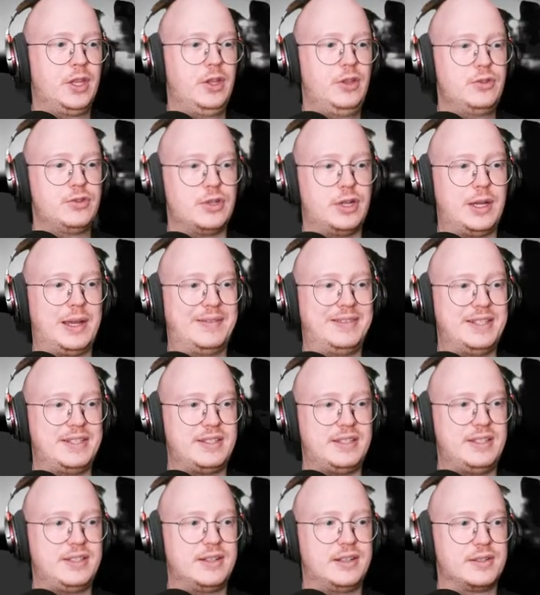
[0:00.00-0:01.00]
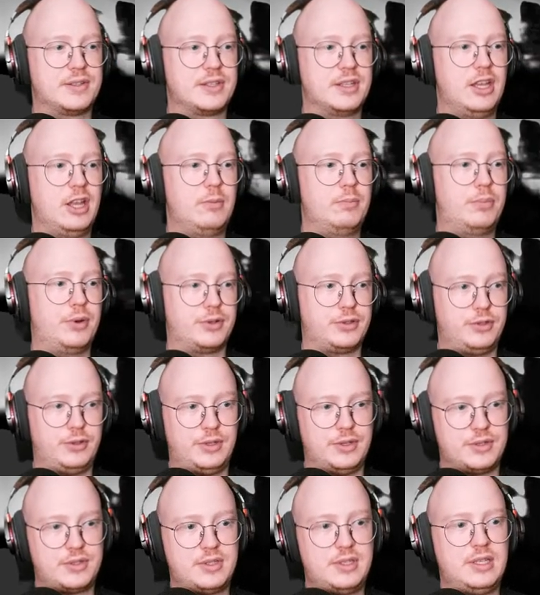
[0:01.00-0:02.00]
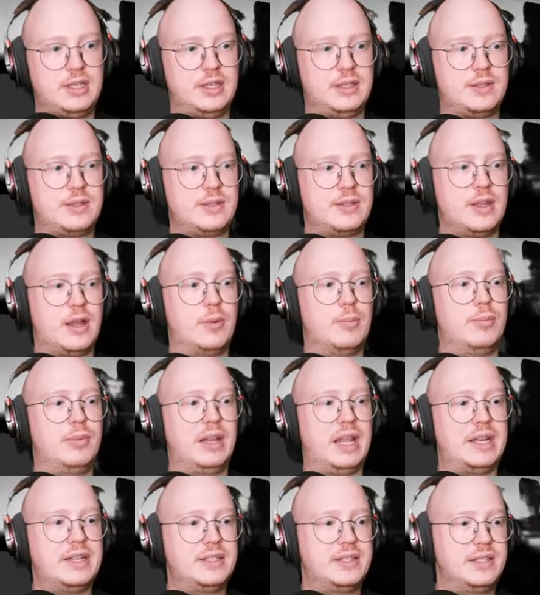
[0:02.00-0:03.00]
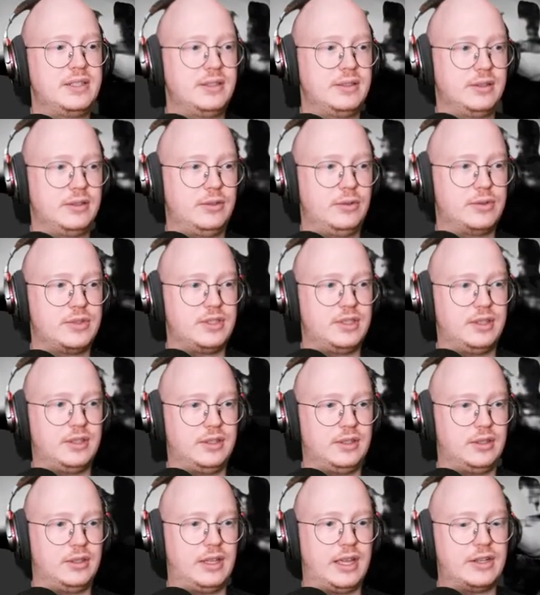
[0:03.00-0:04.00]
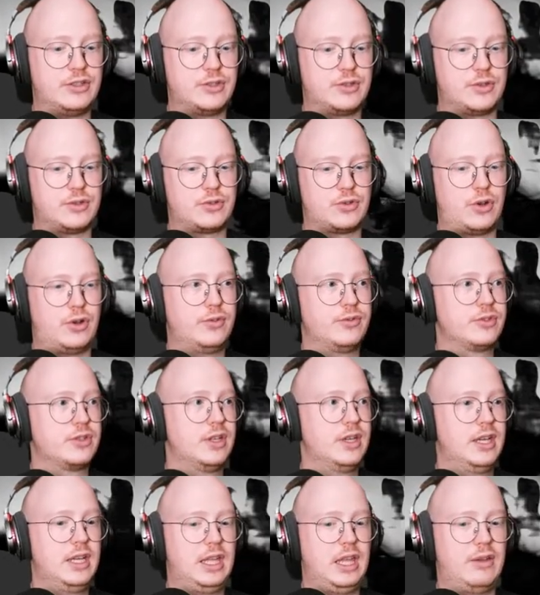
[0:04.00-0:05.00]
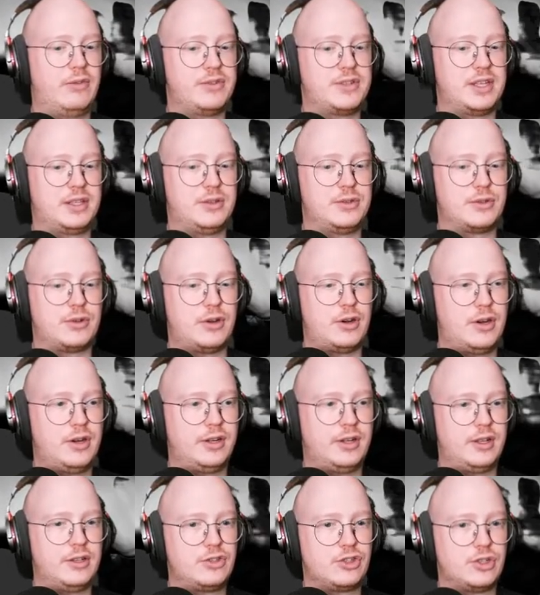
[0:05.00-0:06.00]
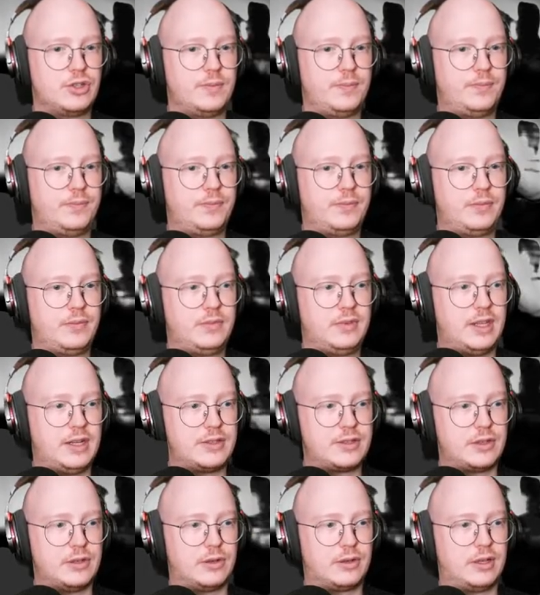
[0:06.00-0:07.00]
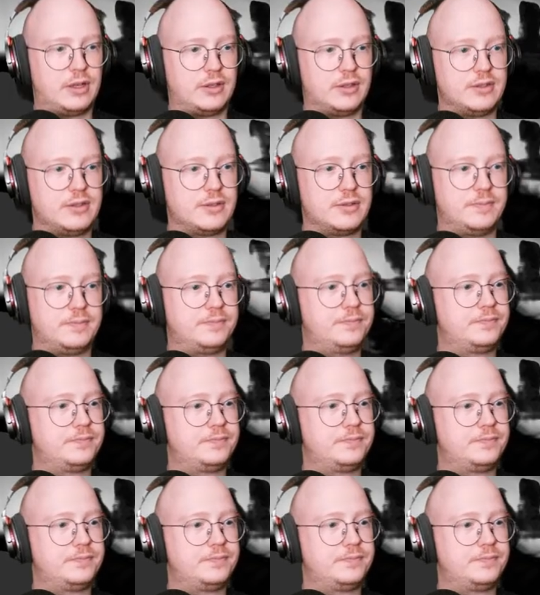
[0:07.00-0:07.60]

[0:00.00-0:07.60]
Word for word: So now you have these details, but you can see it's now blending. You see the, the edges are soft. If I set this to hard edge, then it's gonna look like this.